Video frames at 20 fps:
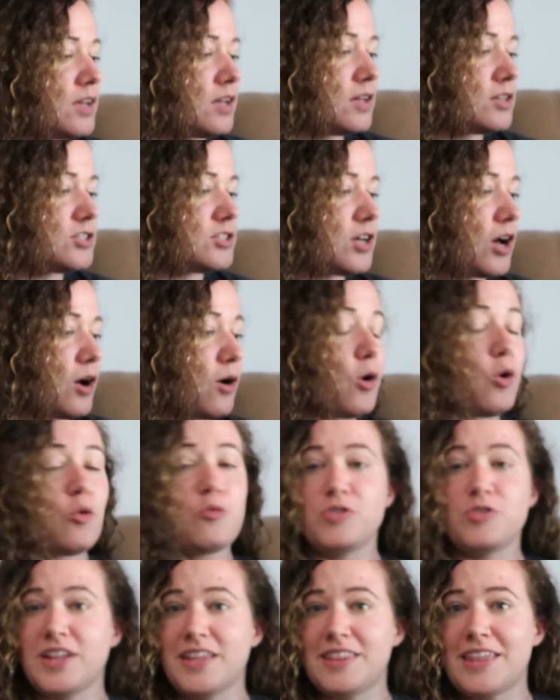So
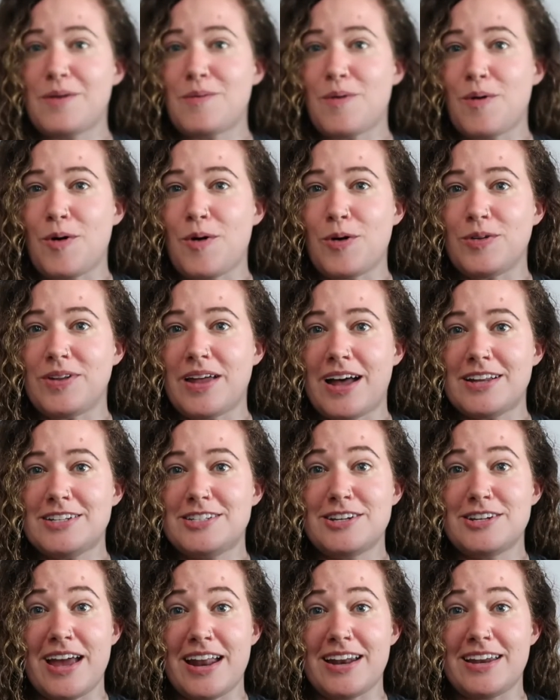hopefully they won't hold on
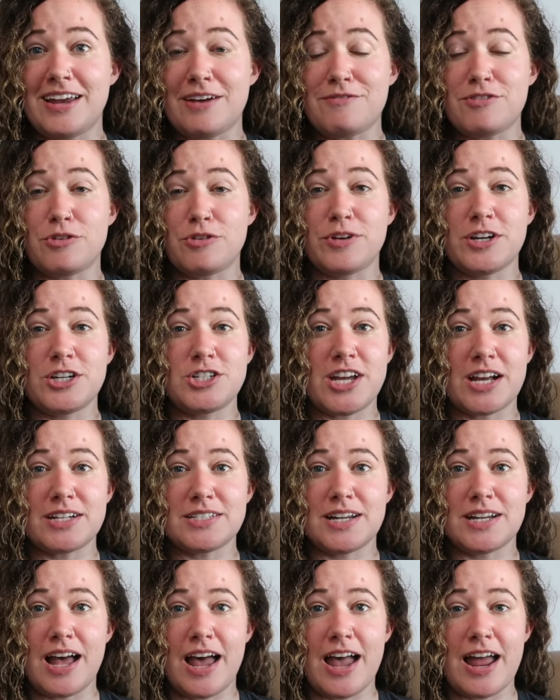to any of the
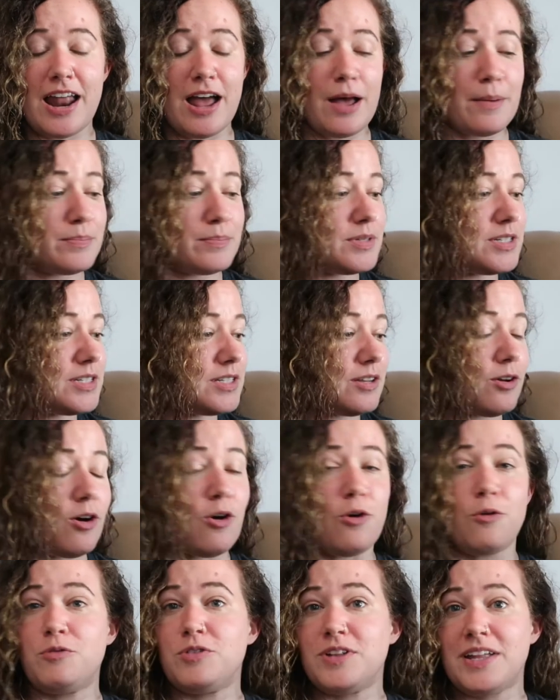rejected items.
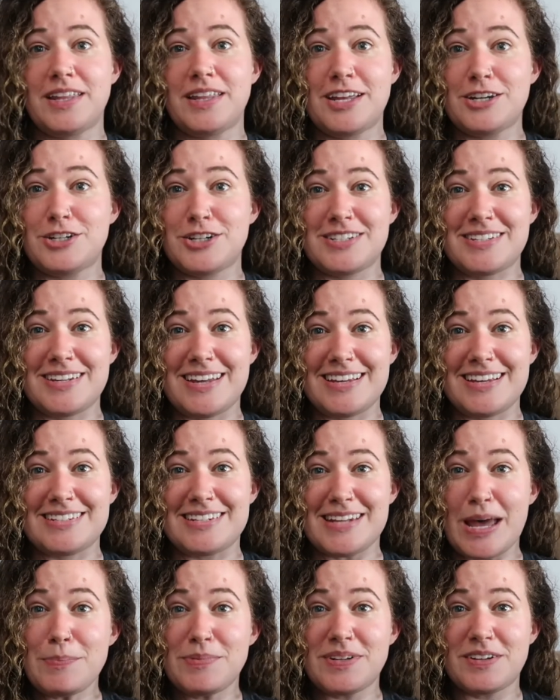Hopefully they just
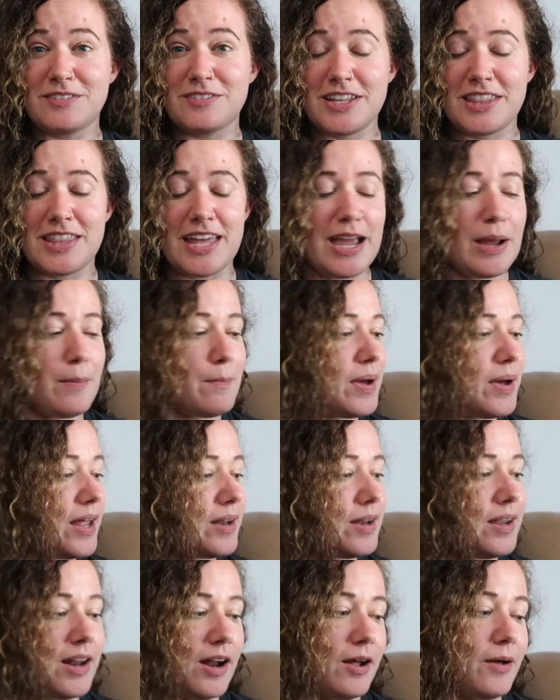accept everything,
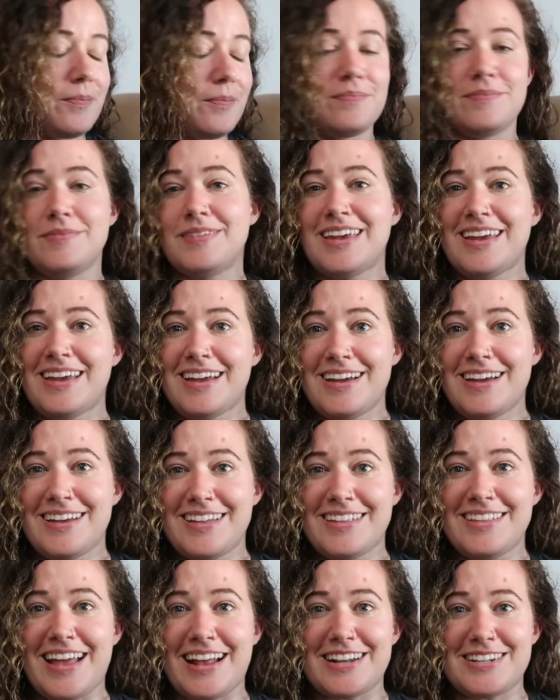but you know,
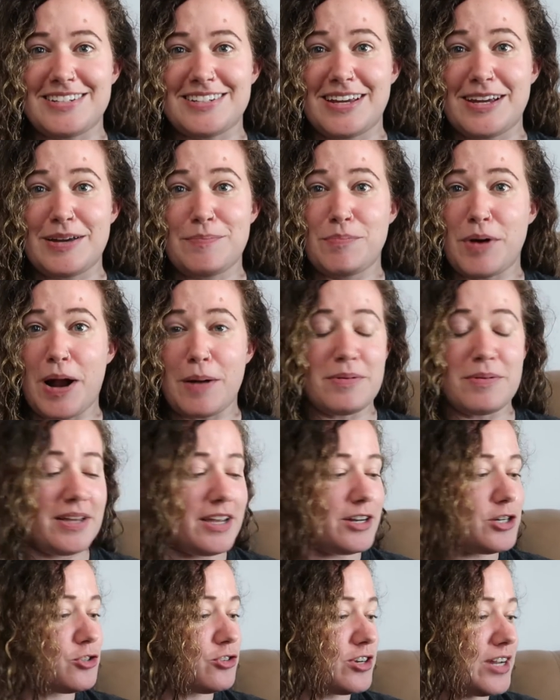that's like probably
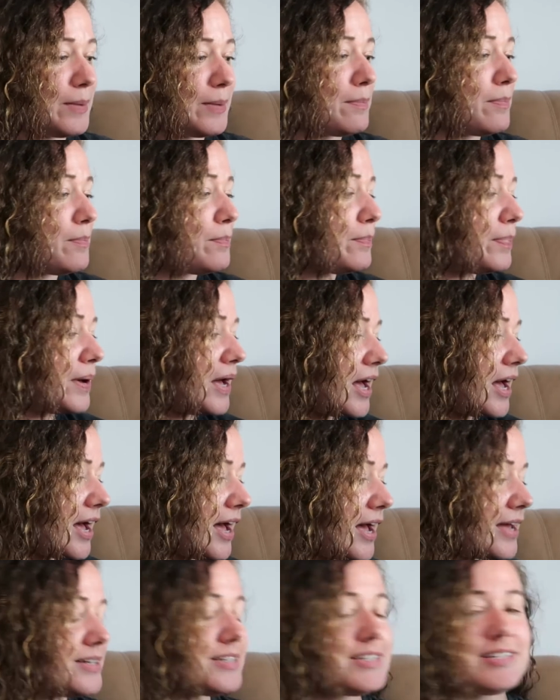a dream.
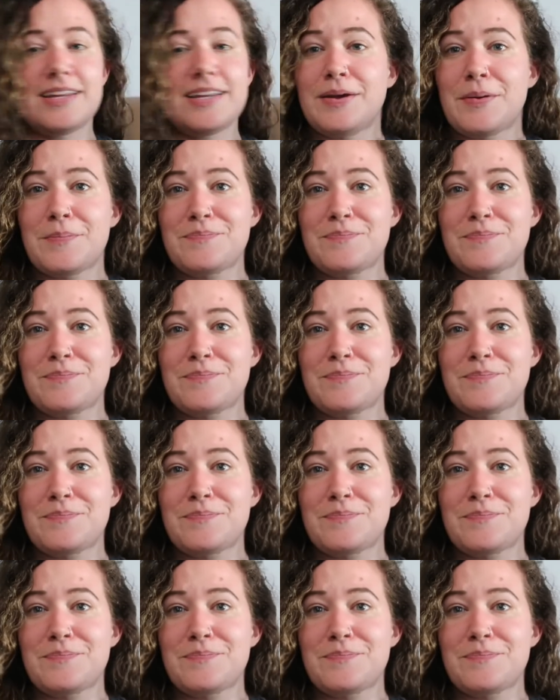But